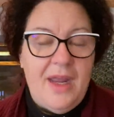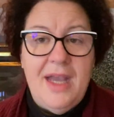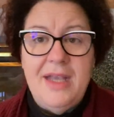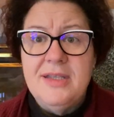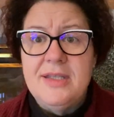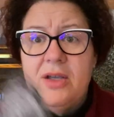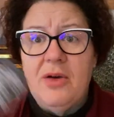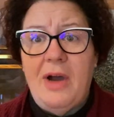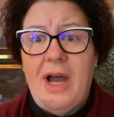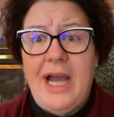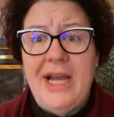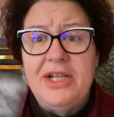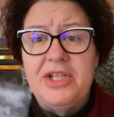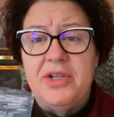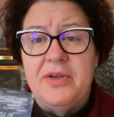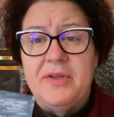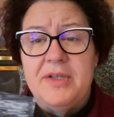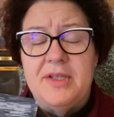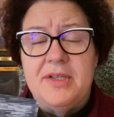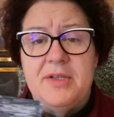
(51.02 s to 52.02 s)
so I
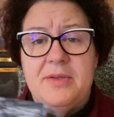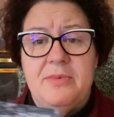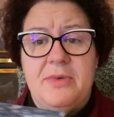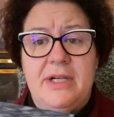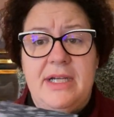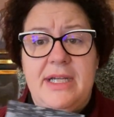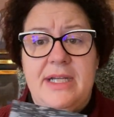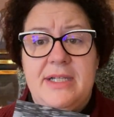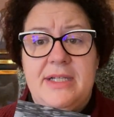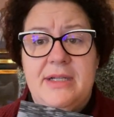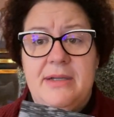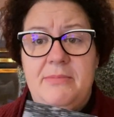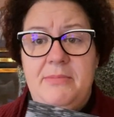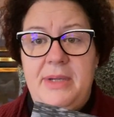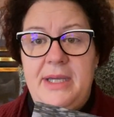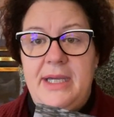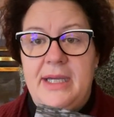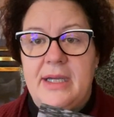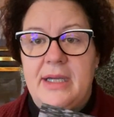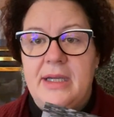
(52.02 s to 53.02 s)
chose this morning to
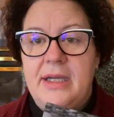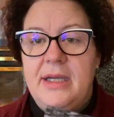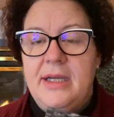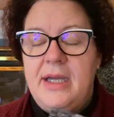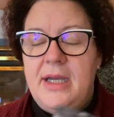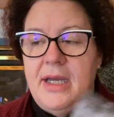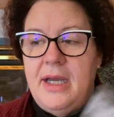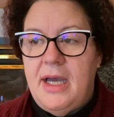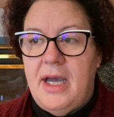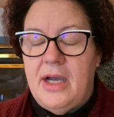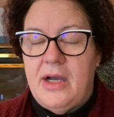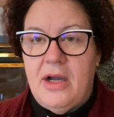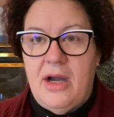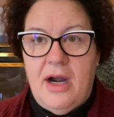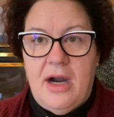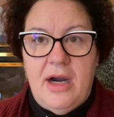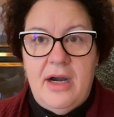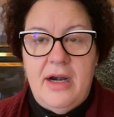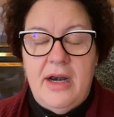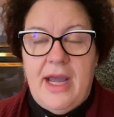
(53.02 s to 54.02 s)
pick a
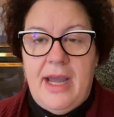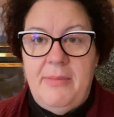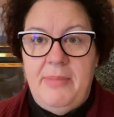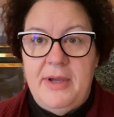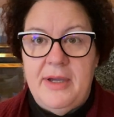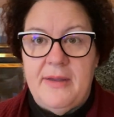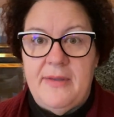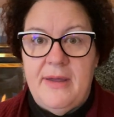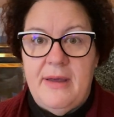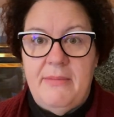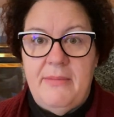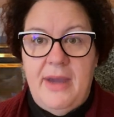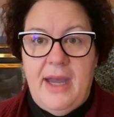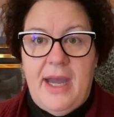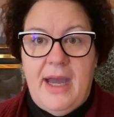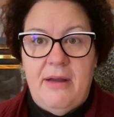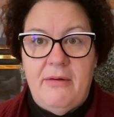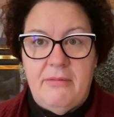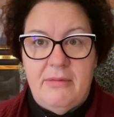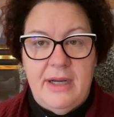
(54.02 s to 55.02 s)
card. I pick them
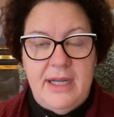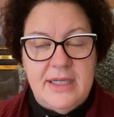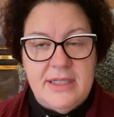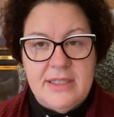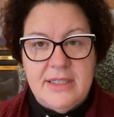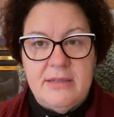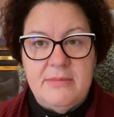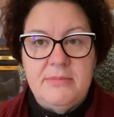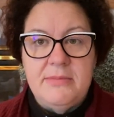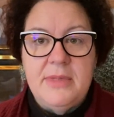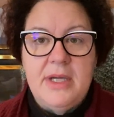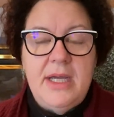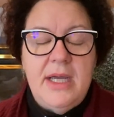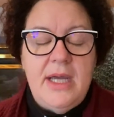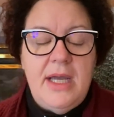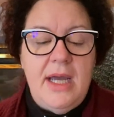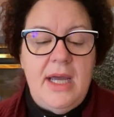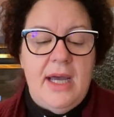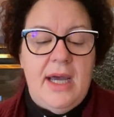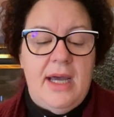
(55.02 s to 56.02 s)
at random.
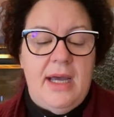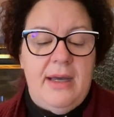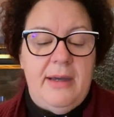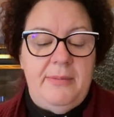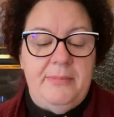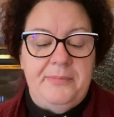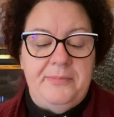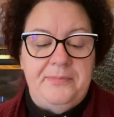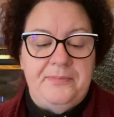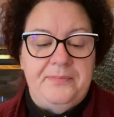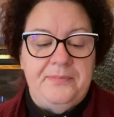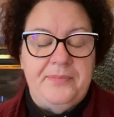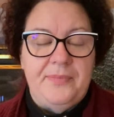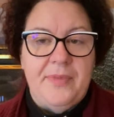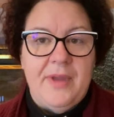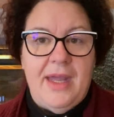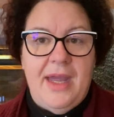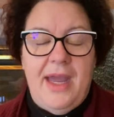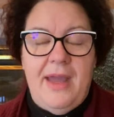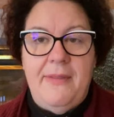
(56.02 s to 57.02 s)

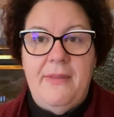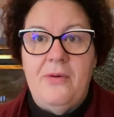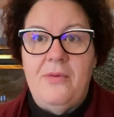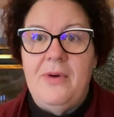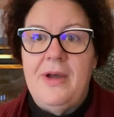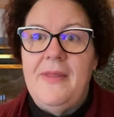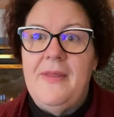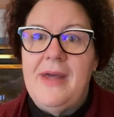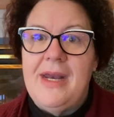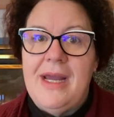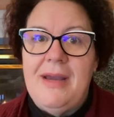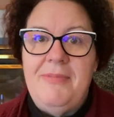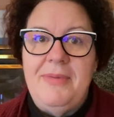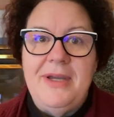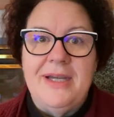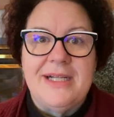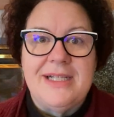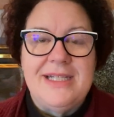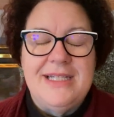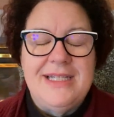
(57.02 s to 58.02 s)
And the one that I
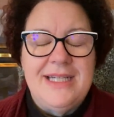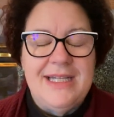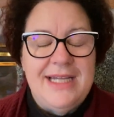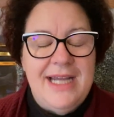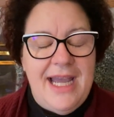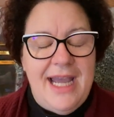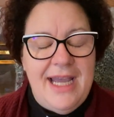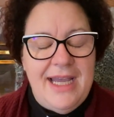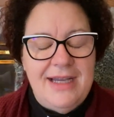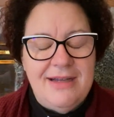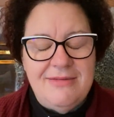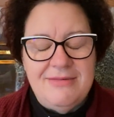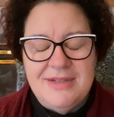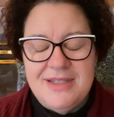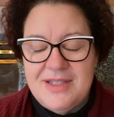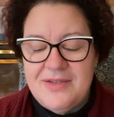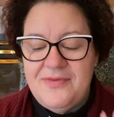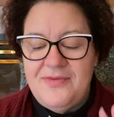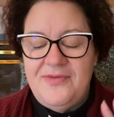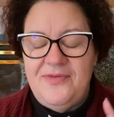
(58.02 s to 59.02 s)
picked today
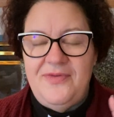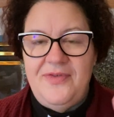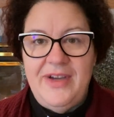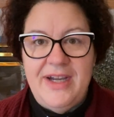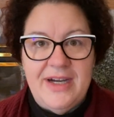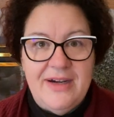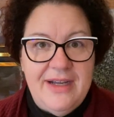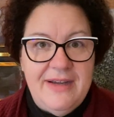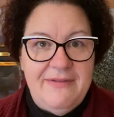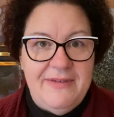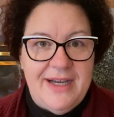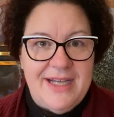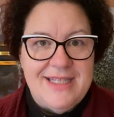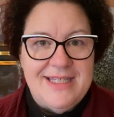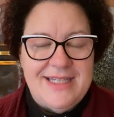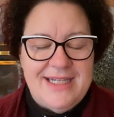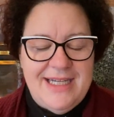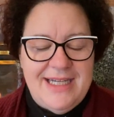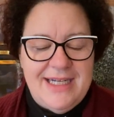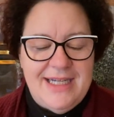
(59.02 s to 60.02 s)
was very
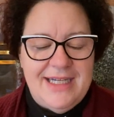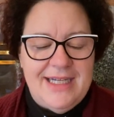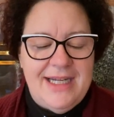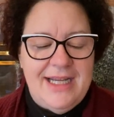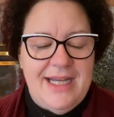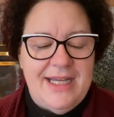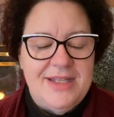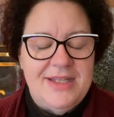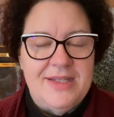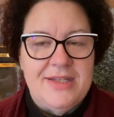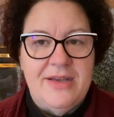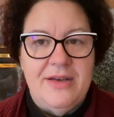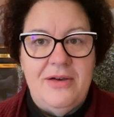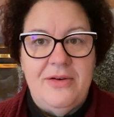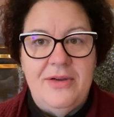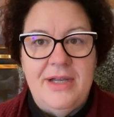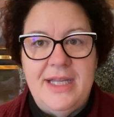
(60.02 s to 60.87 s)
fascinating. And so